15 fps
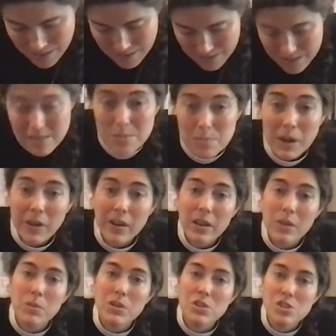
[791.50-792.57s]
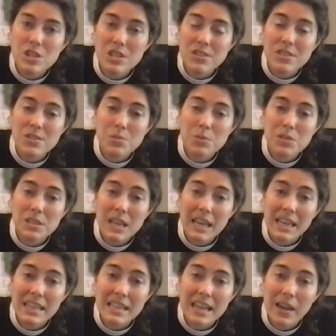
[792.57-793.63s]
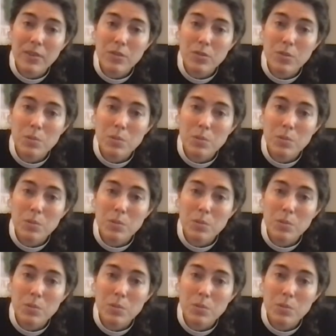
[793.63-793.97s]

This is Mary when Jesus was taken down